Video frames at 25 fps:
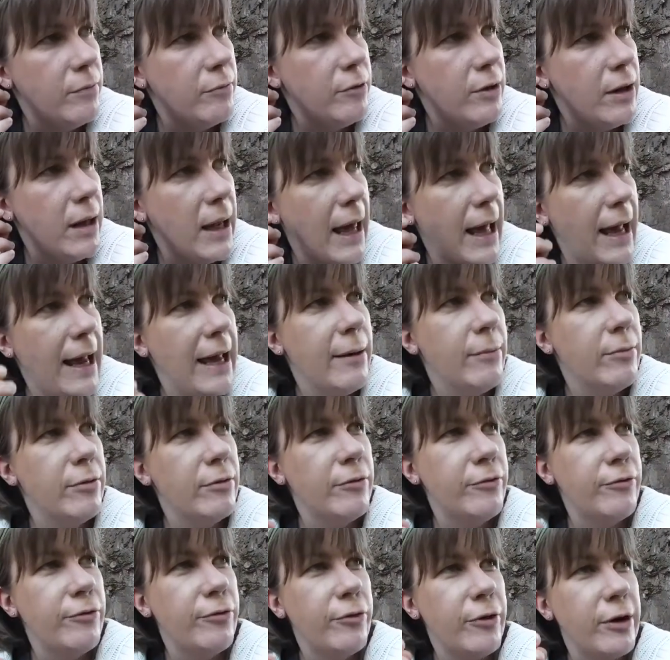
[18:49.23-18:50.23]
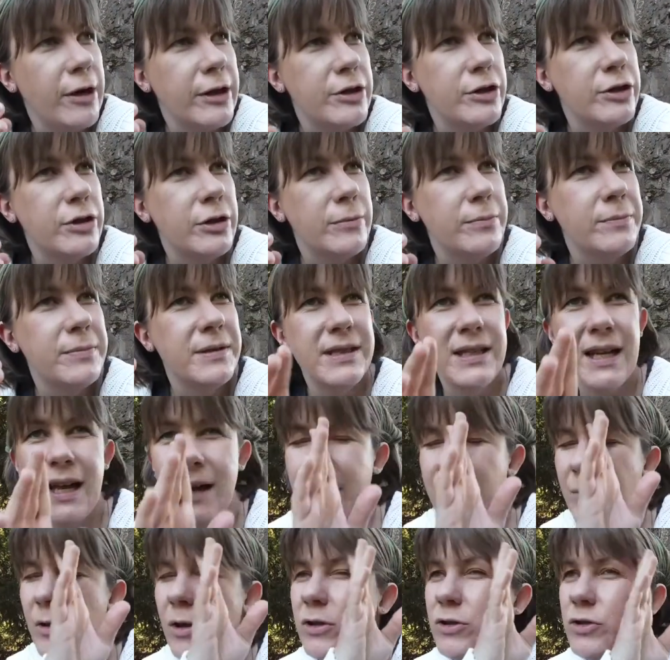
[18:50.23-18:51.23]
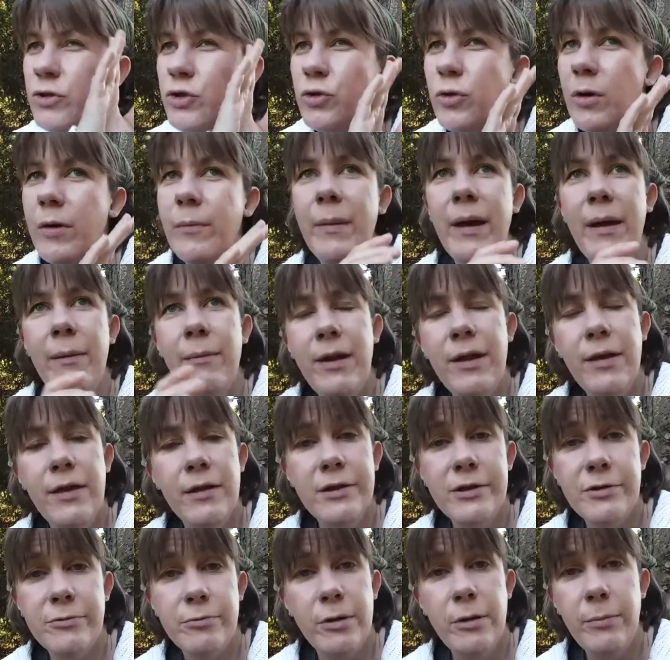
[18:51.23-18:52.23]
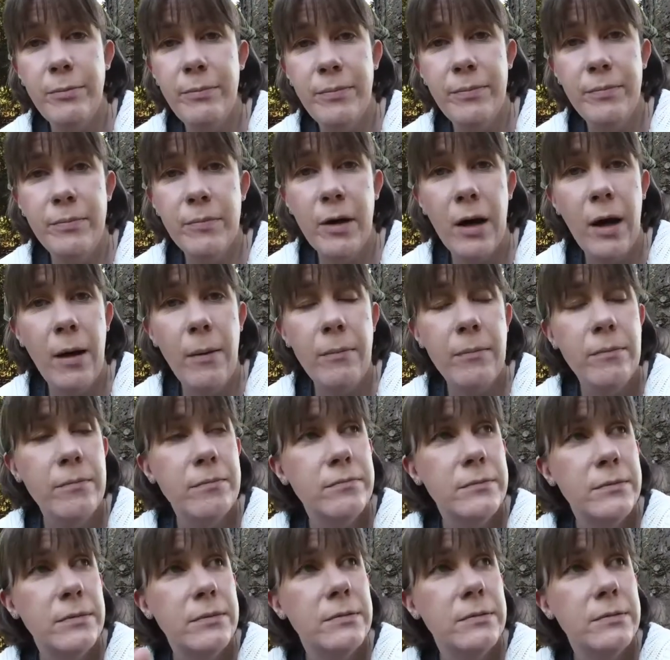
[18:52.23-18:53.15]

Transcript: reliable friendships. I'm not sure. Maybe this will come,